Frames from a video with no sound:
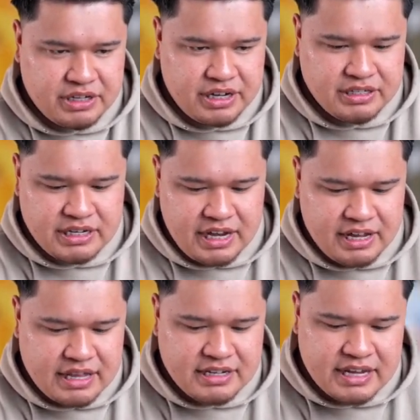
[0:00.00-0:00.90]
nice. And
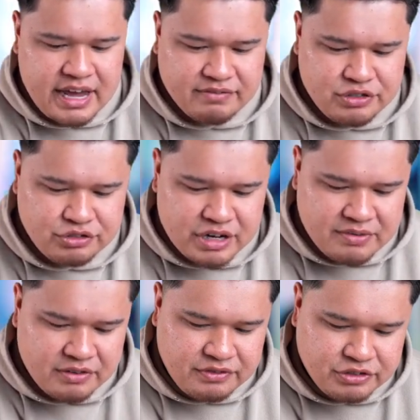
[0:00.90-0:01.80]
that is an F2
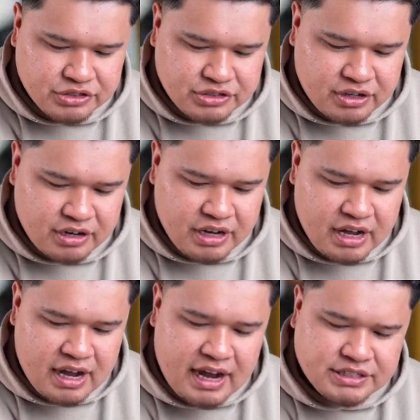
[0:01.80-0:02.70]
driver, future star,
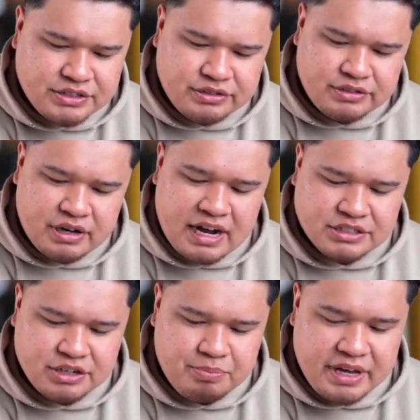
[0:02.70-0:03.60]
Oscar
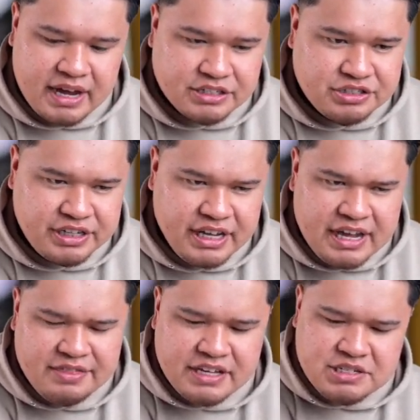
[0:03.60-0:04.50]
Piastri.
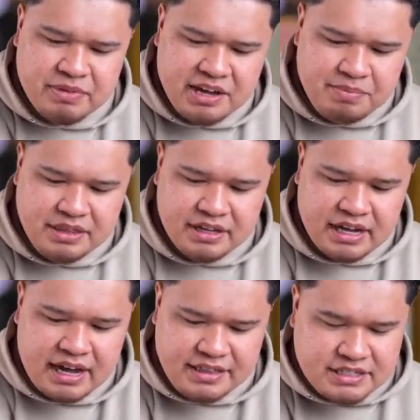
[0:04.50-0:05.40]
This might be the
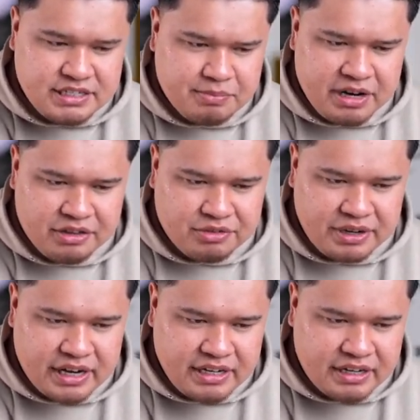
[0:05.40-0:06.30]
guy. This is numbered out of
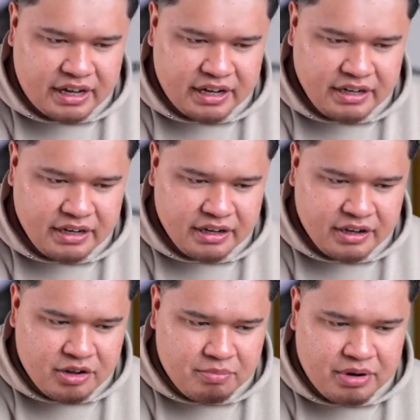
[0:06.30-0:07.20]
399,
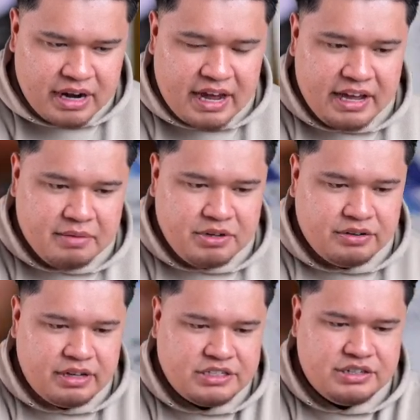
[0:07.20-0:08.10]
but I am
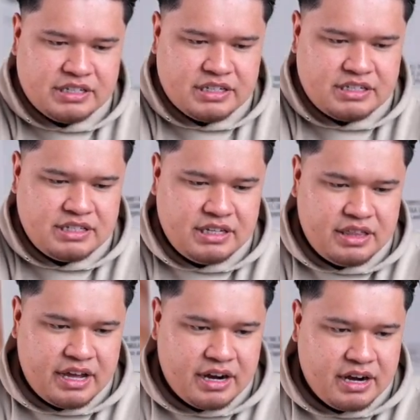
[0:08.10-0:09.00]
going, as you guys could see
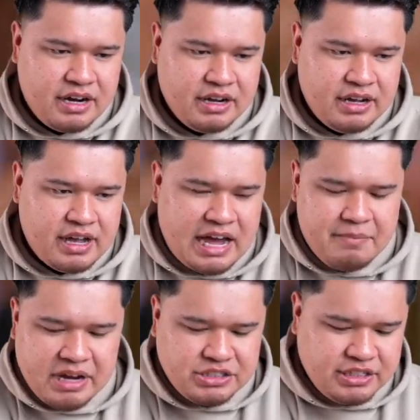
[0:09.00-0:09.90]
there, I'm
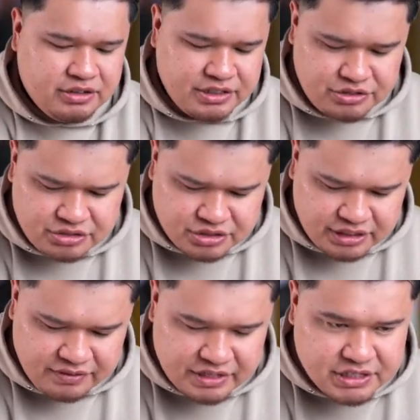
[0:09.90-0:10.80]
actually going to
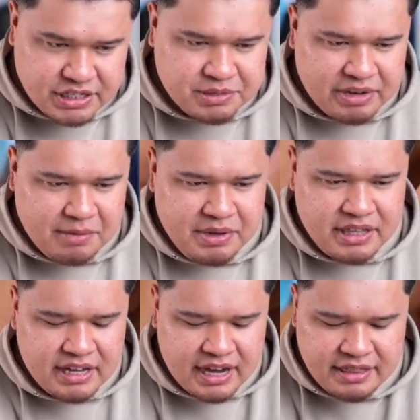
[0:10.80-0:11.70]
sleeve this. This might be the
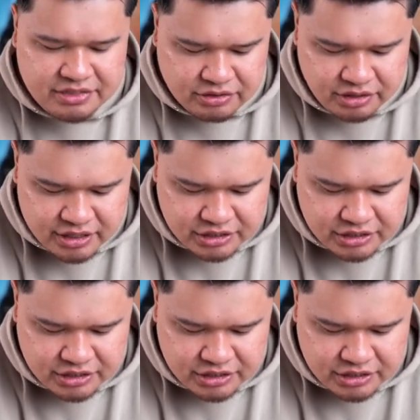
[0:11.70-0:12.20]
guy that they're looking